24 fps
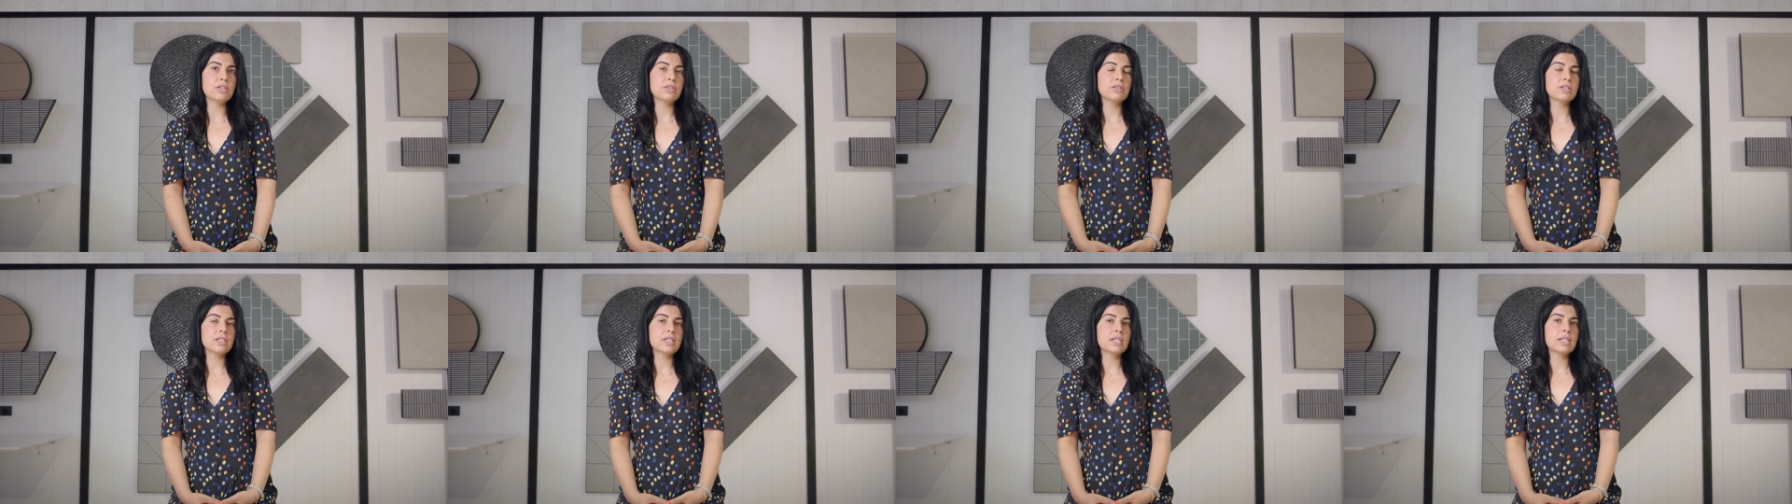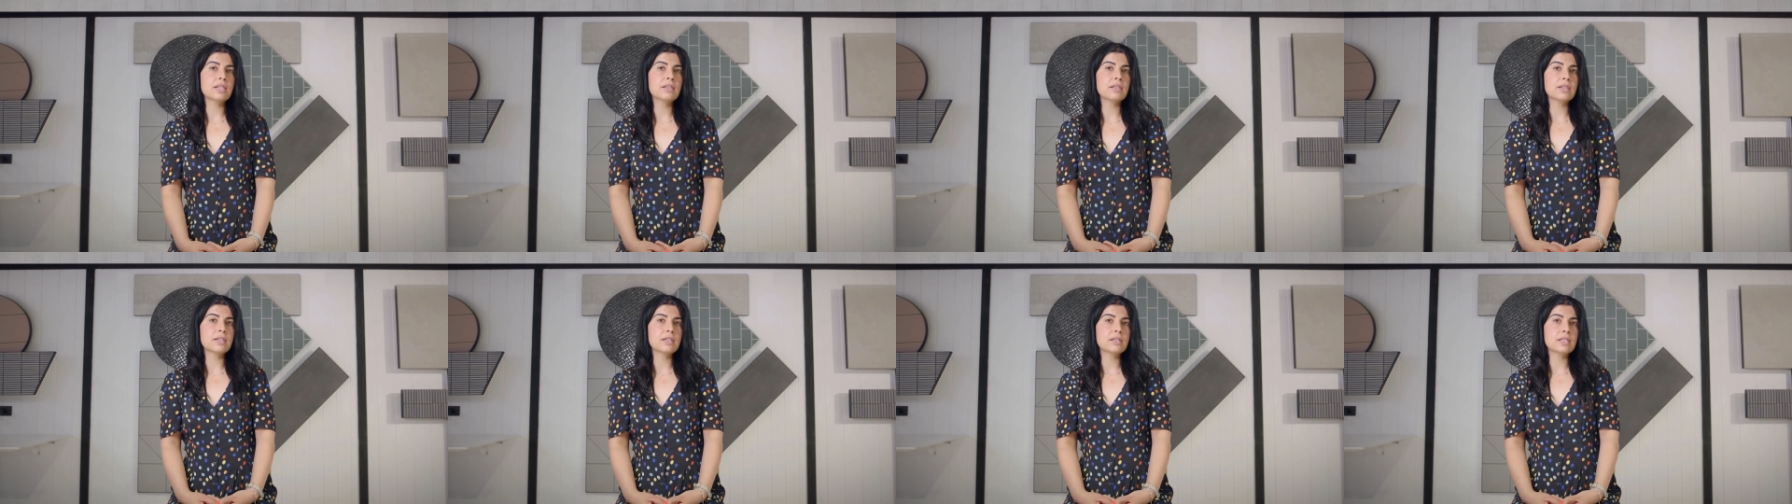you
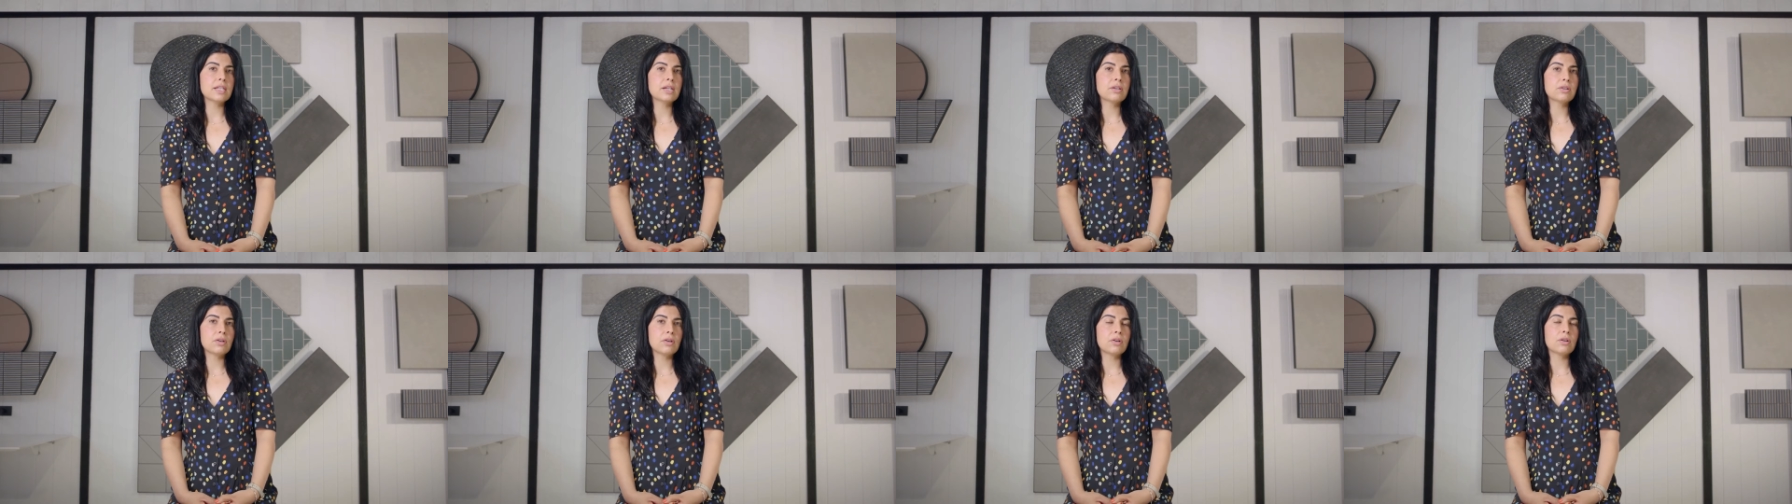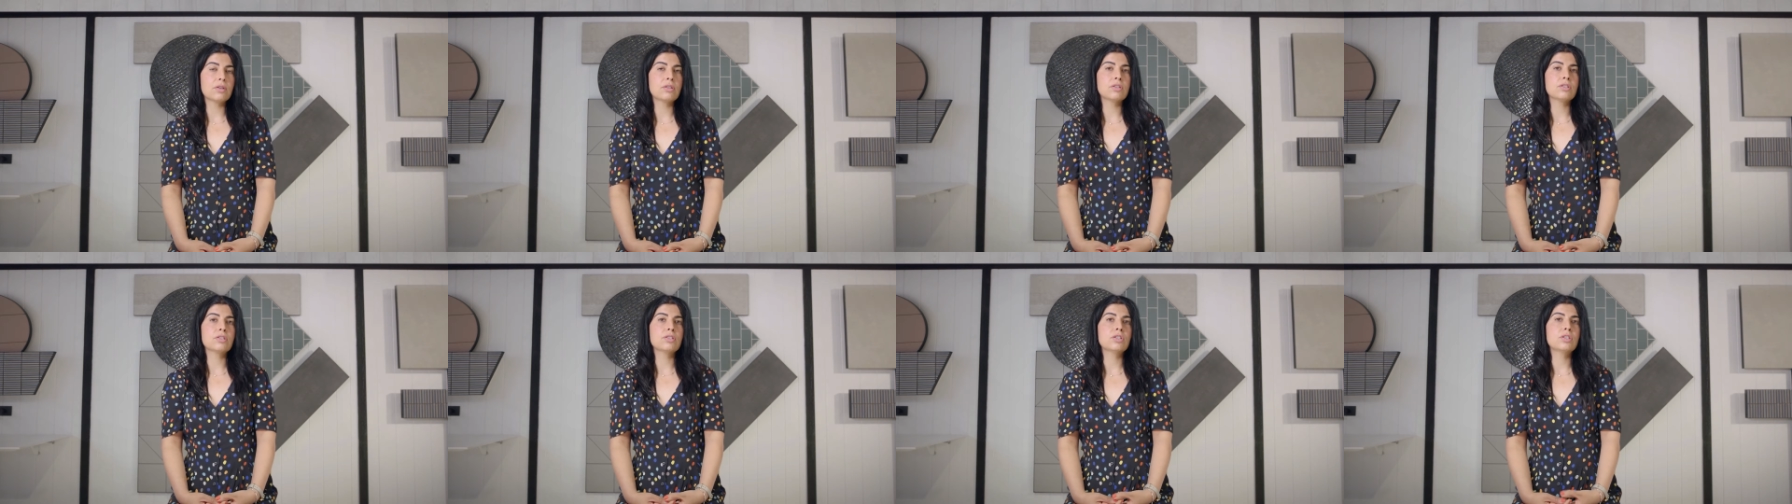see that
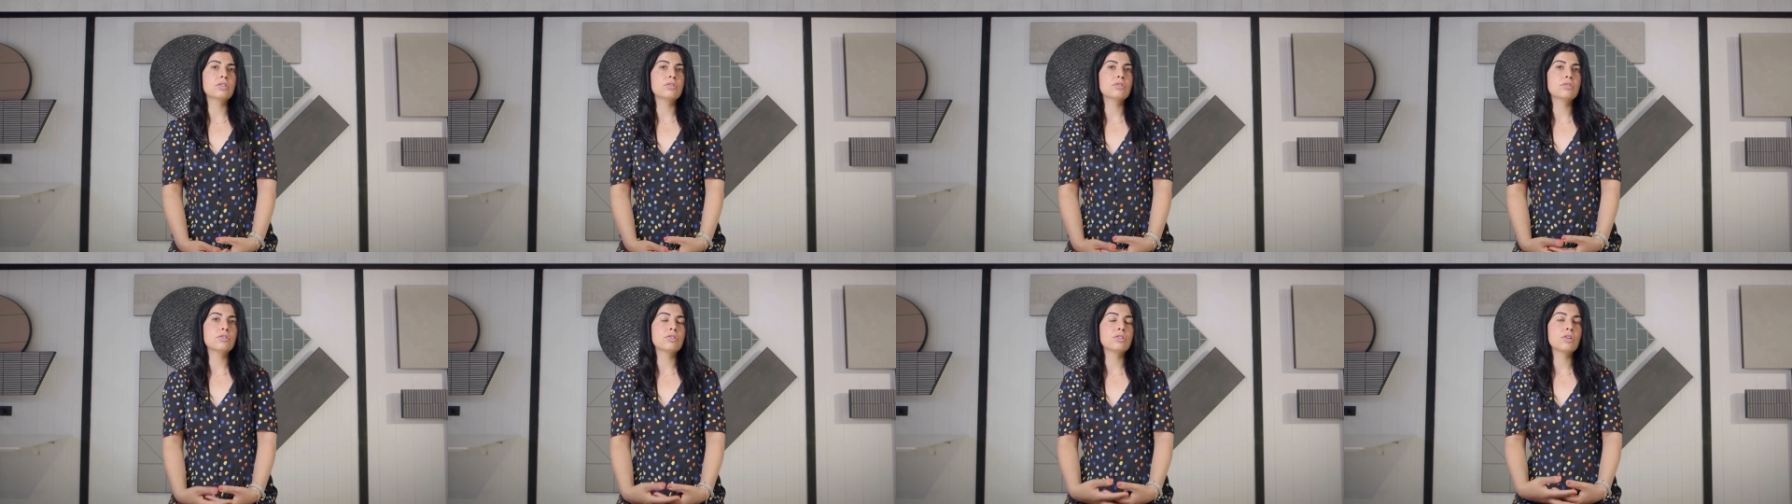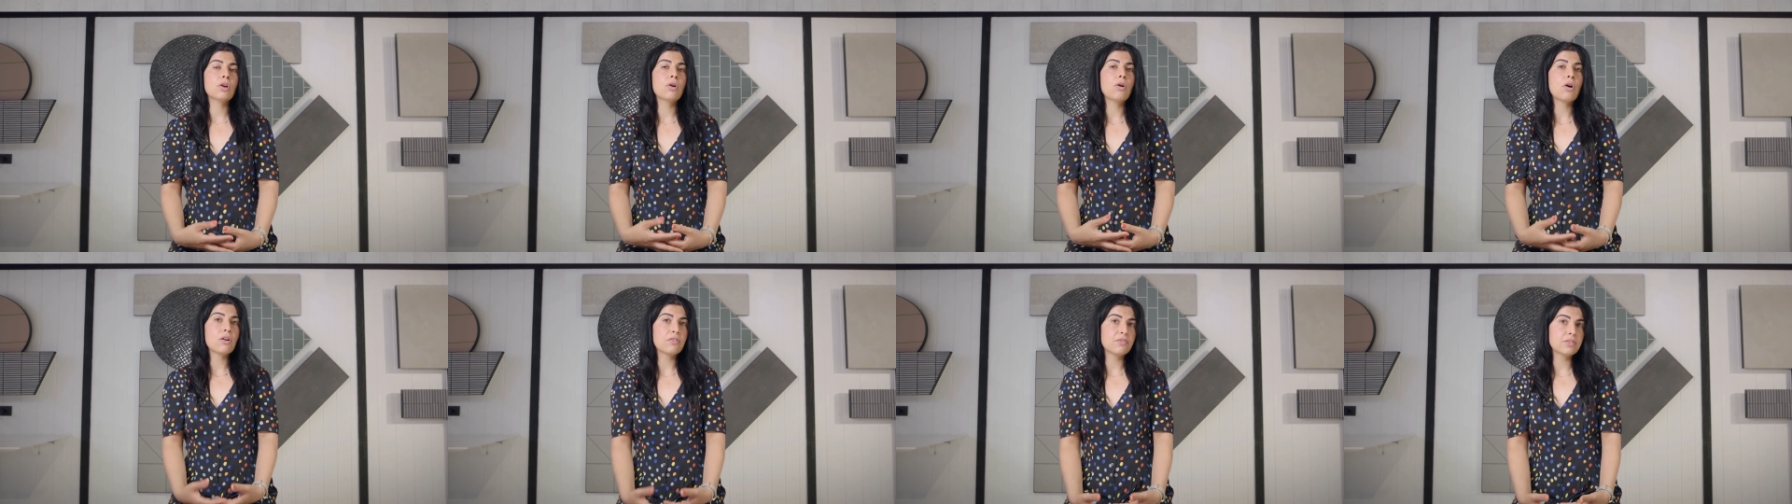terracotta is used
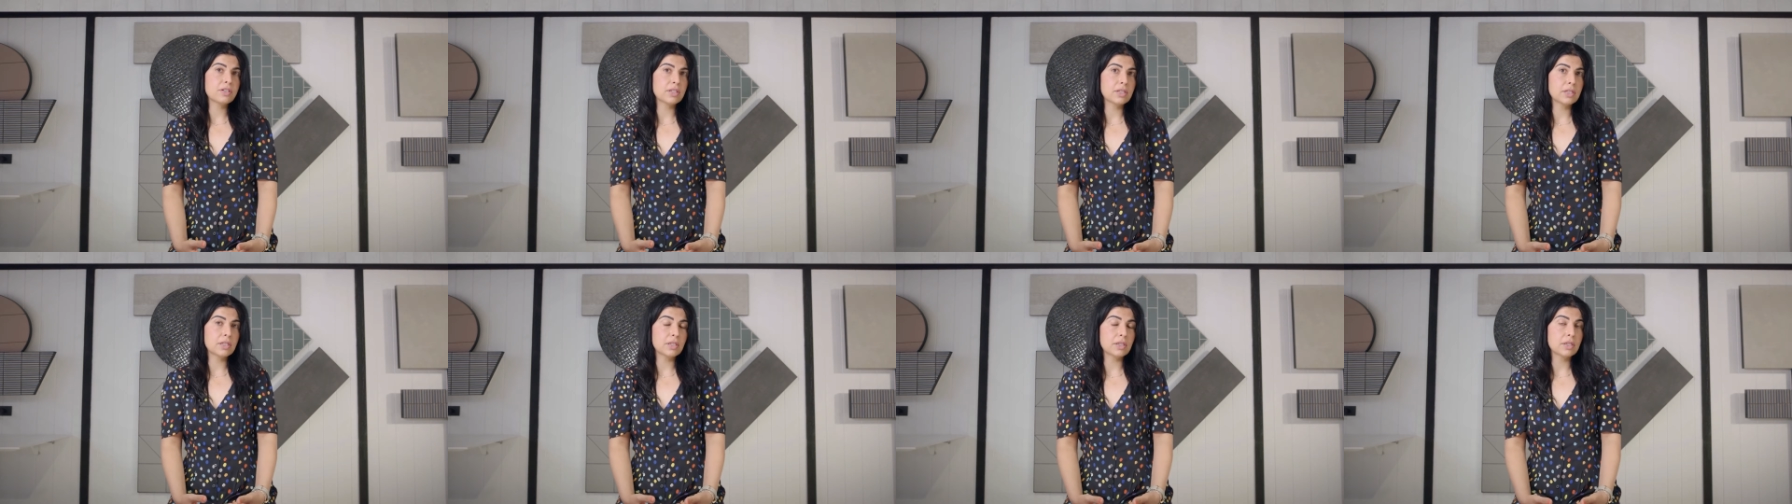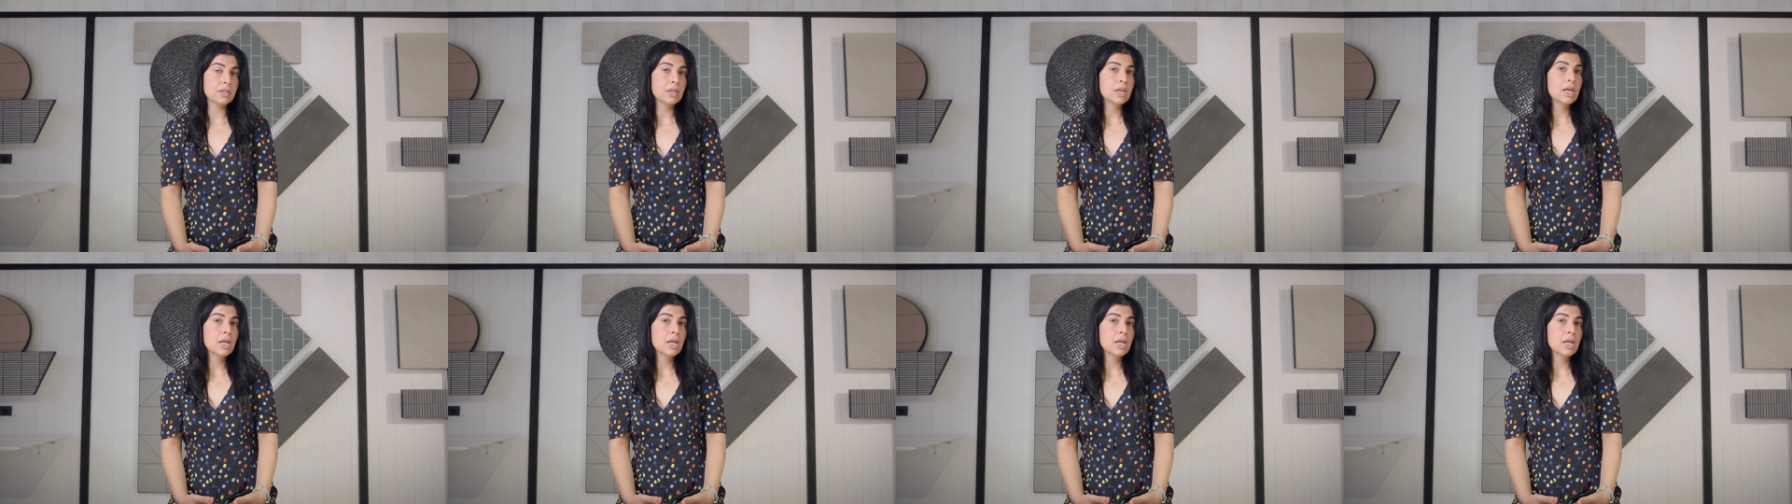so often in